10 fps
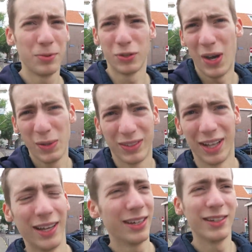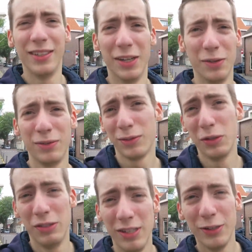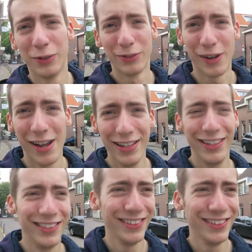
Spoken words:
so I was like, you know, good deal, right?